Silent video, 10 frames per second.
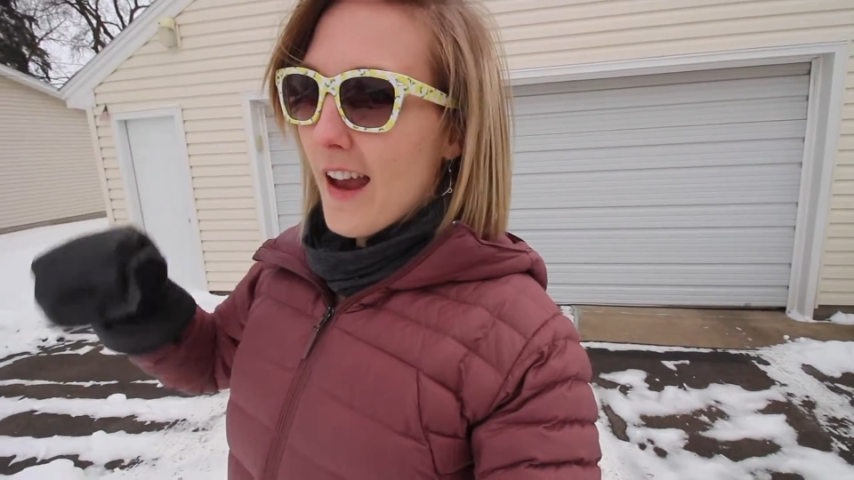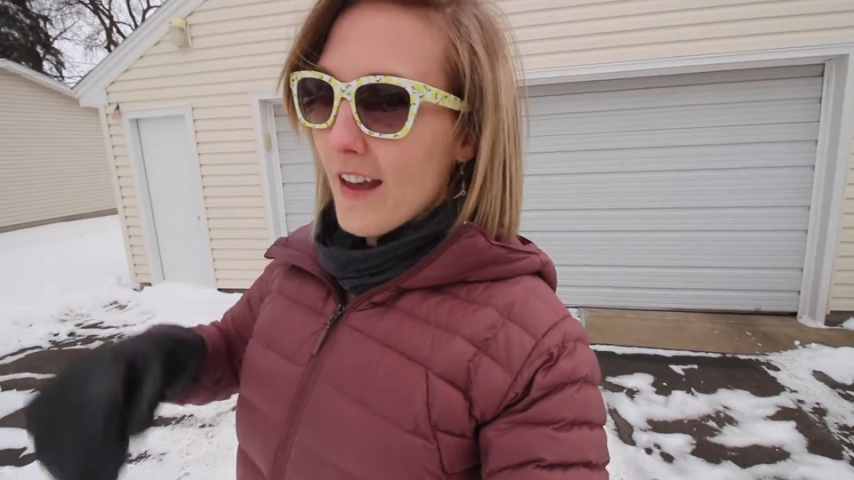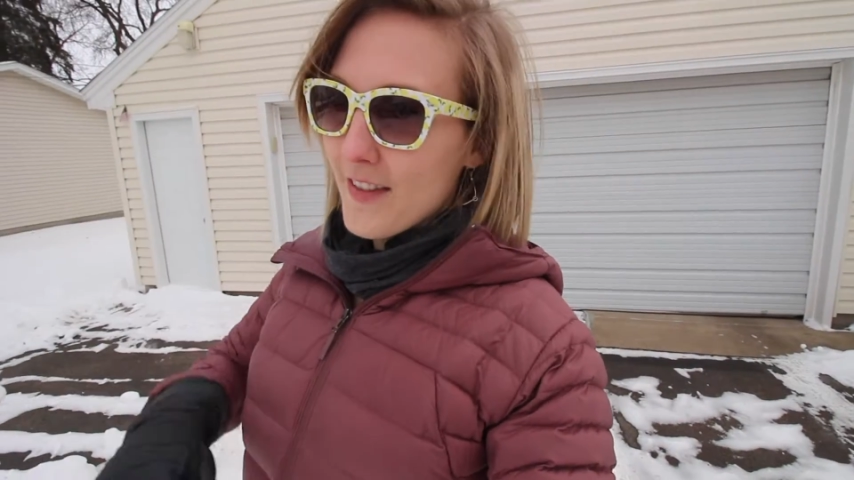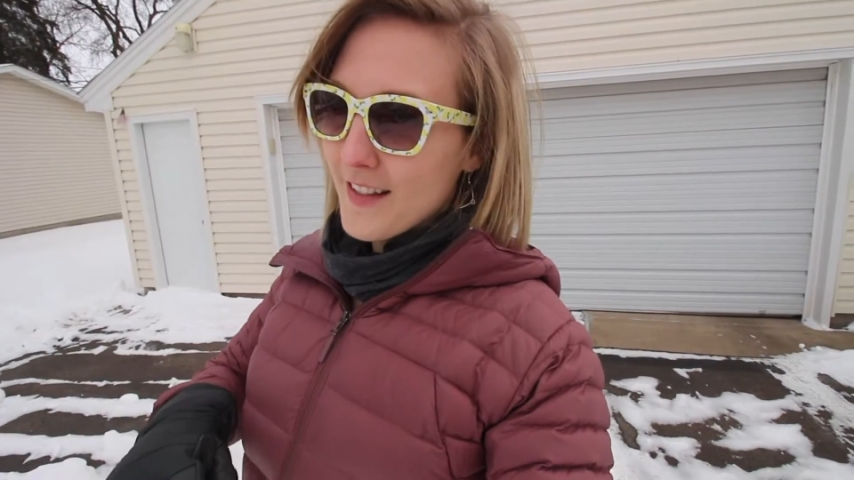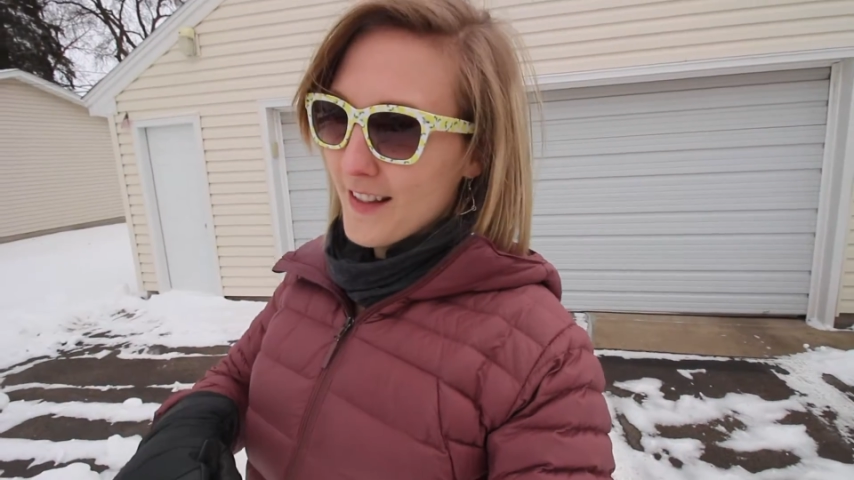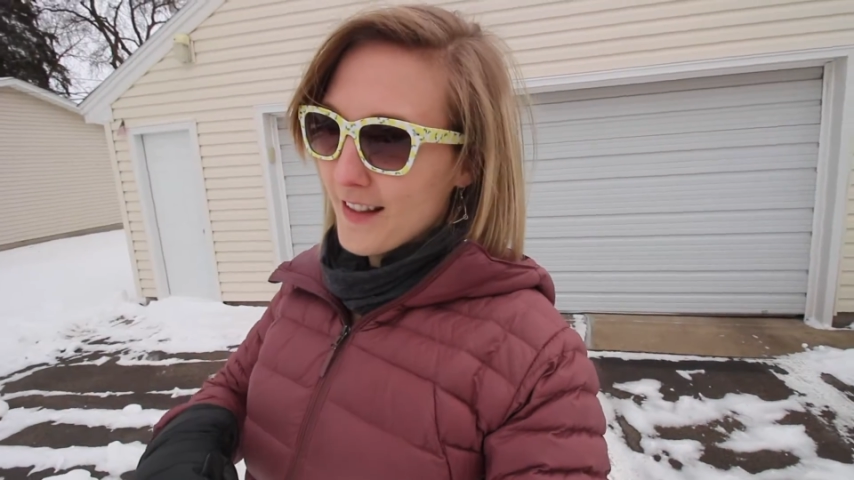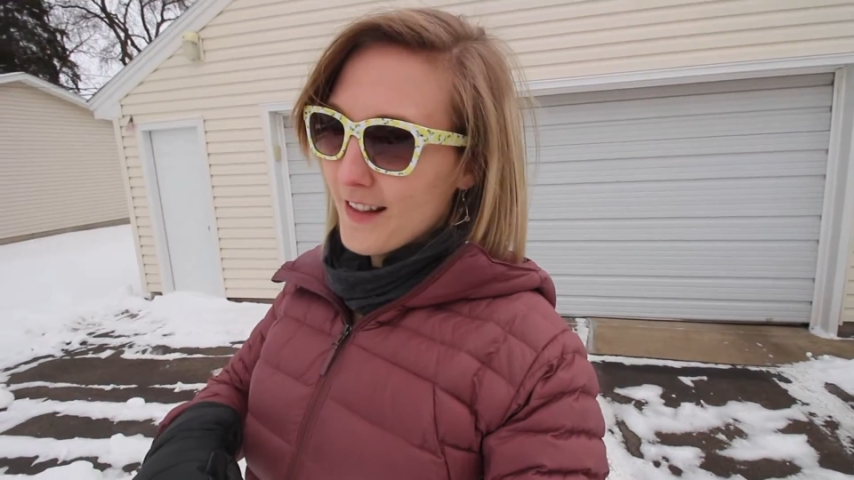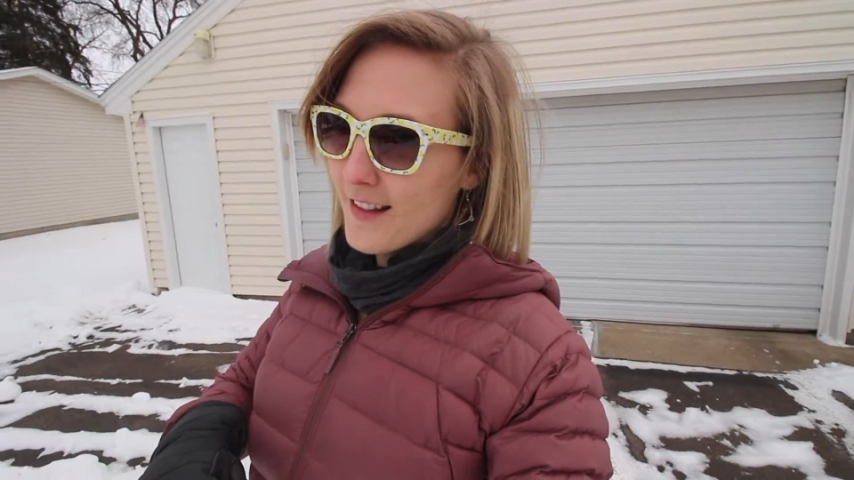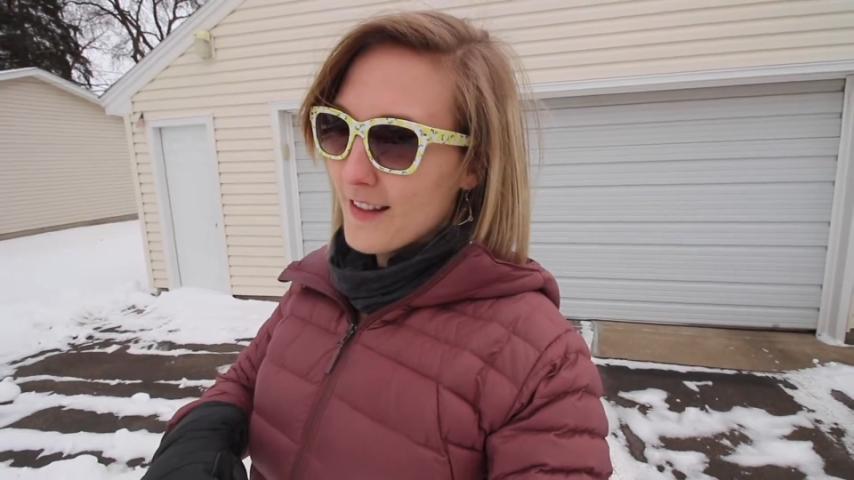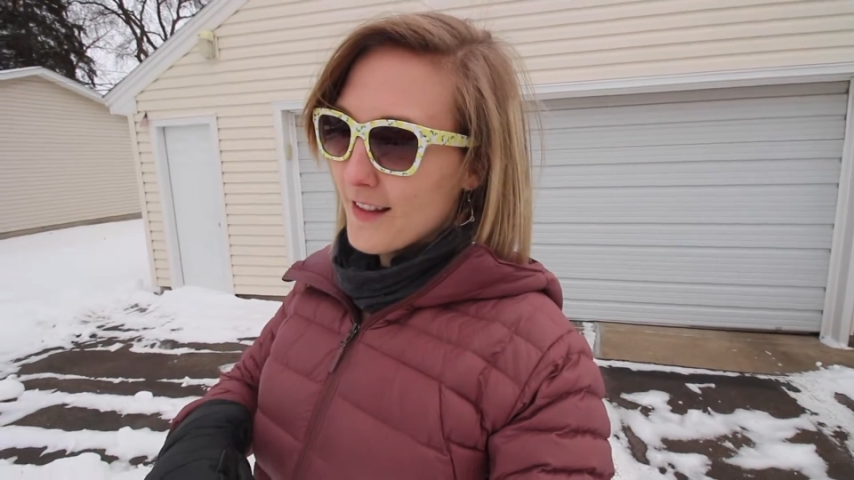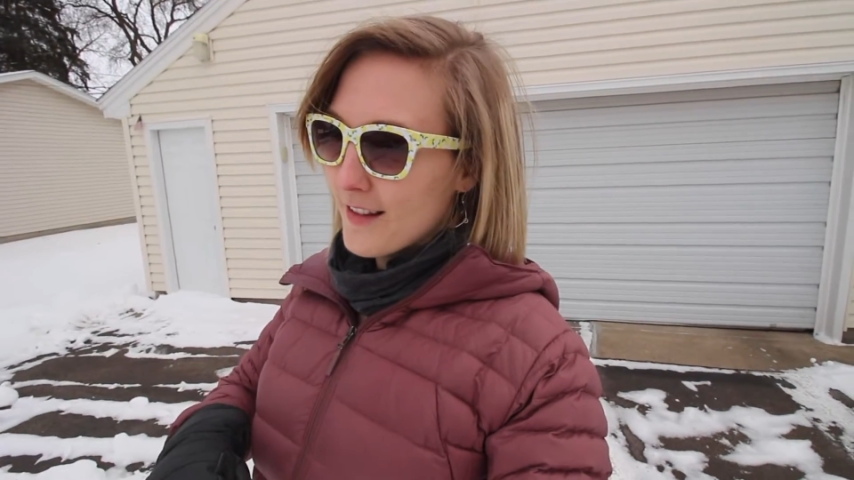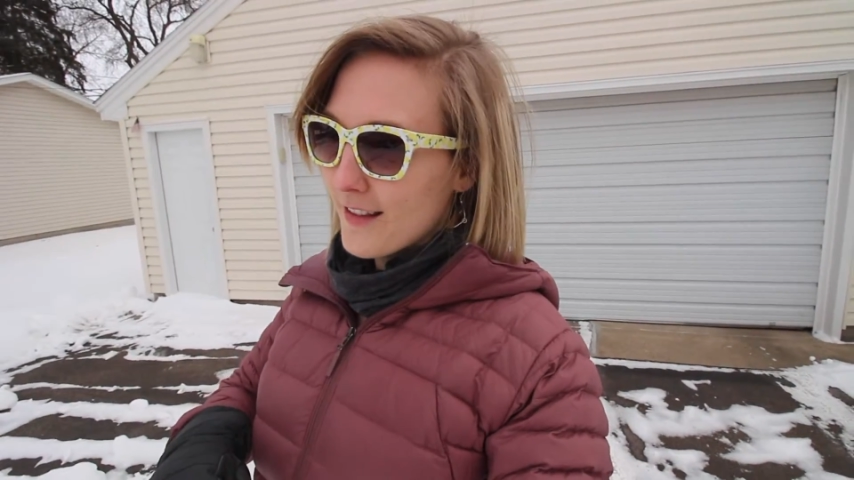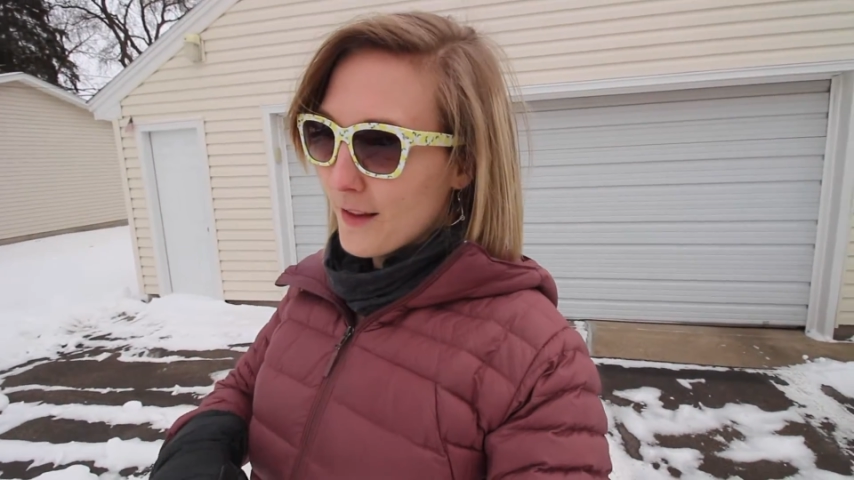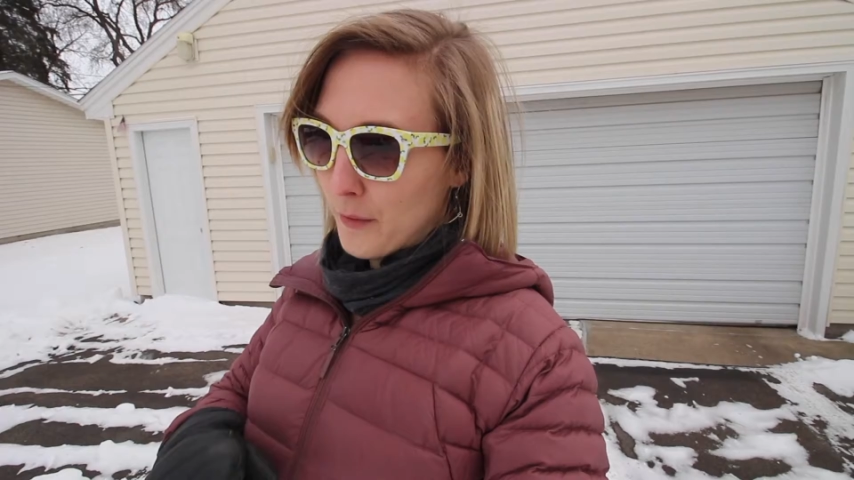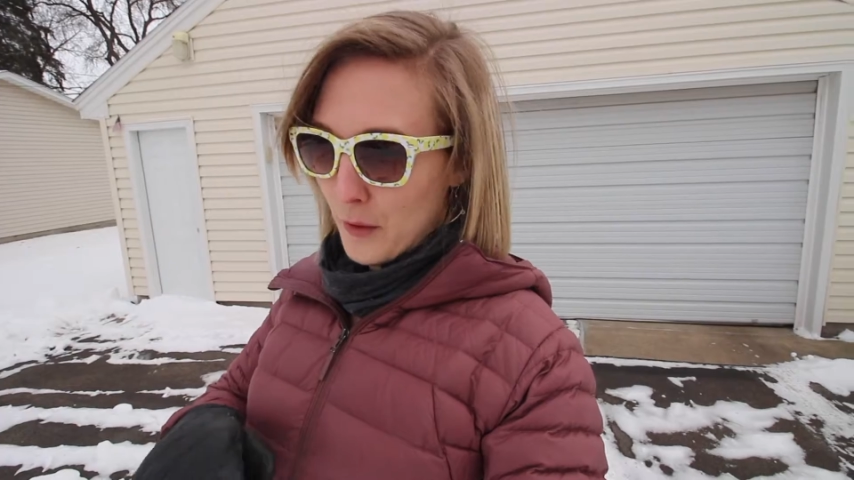and this is the